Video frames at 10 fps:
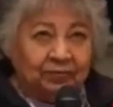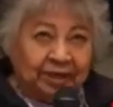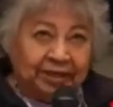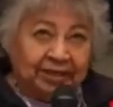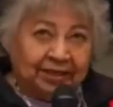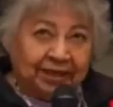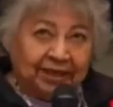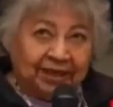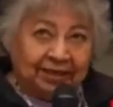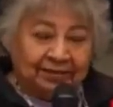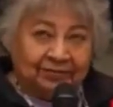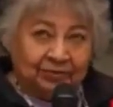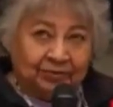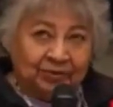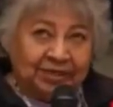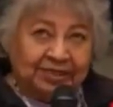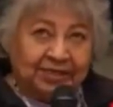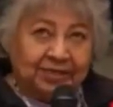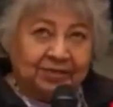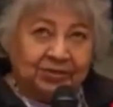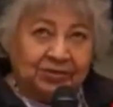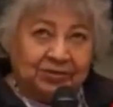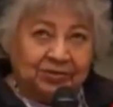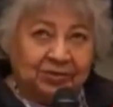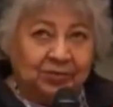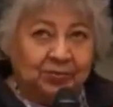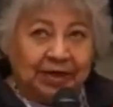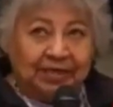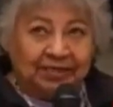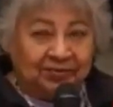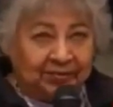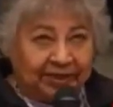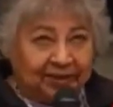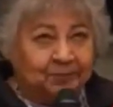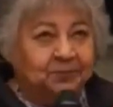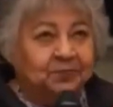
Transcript: friend that I had from the Dental School who passed away,